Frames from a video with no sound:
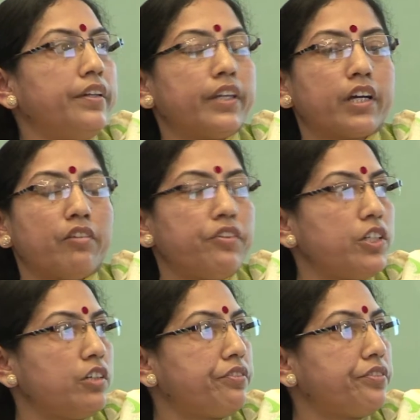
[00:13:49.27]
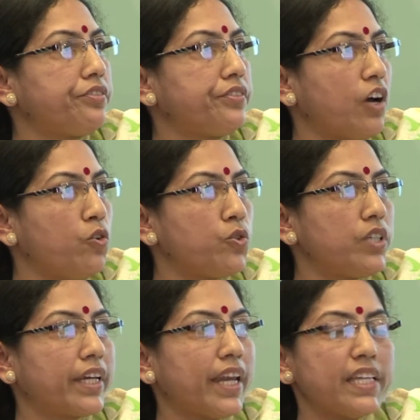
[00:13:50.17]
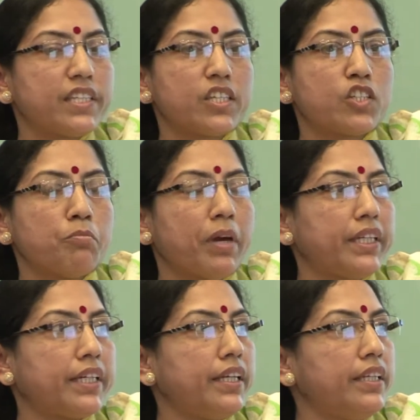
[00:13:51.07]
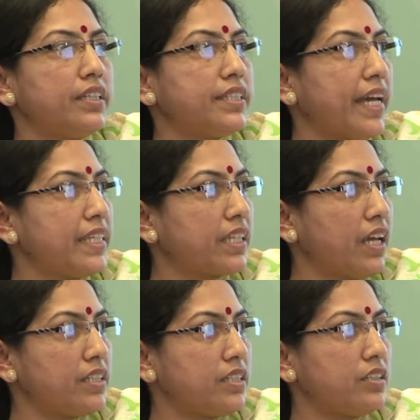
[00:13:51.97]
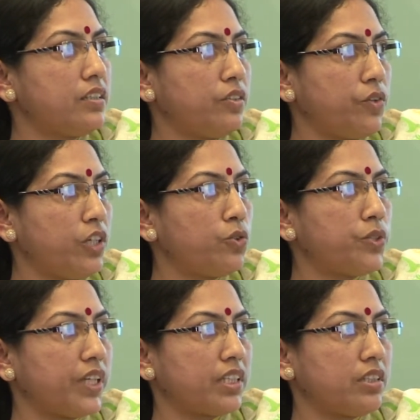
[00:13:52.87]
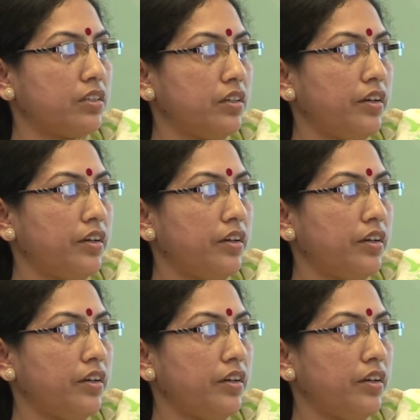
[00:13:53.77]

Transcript: The coverage of towns declines systematically in the size classes 3 to 6,